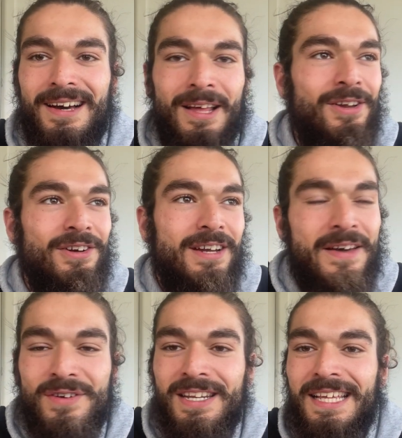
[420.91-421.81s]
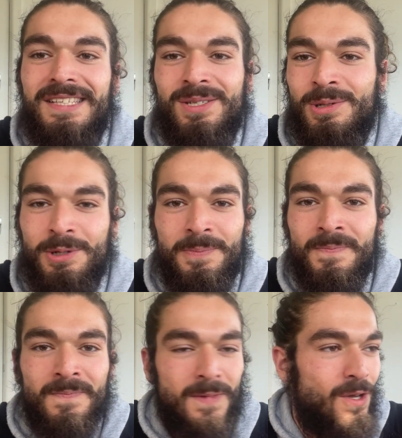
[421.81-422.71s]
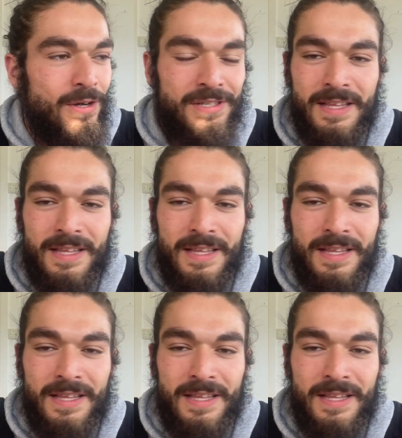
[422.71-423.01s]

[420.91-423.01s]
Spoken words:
I don't ever need to go to the